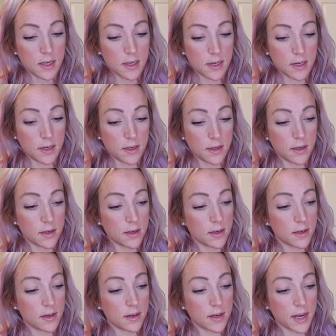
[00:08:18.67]

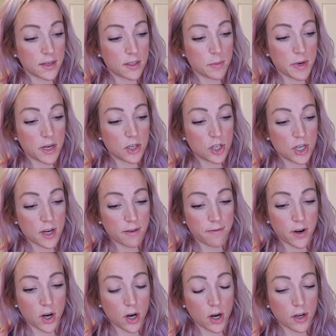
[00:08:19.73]
Estimated
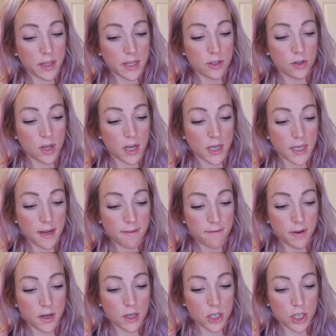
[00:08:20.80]
GFR, that's your kidney
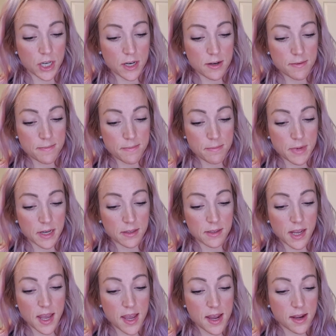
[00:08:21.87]
function. Mine's
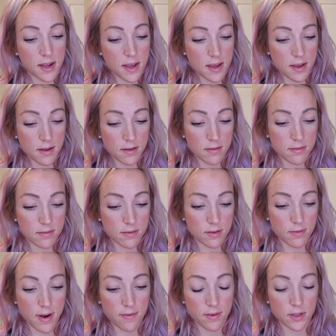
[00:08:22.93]
80. The
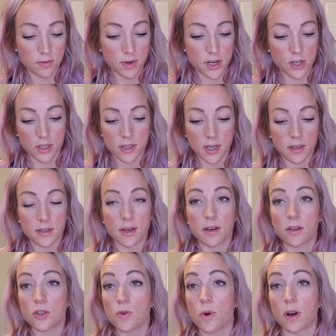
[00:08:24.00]
reference range is 60
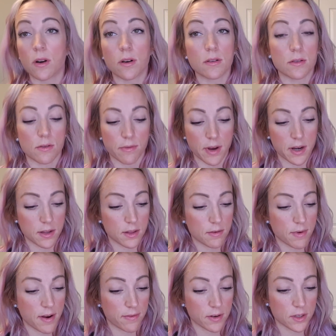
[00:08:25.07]
to 200, so right in the
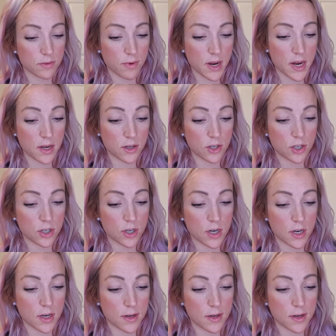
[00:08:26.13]
reference range.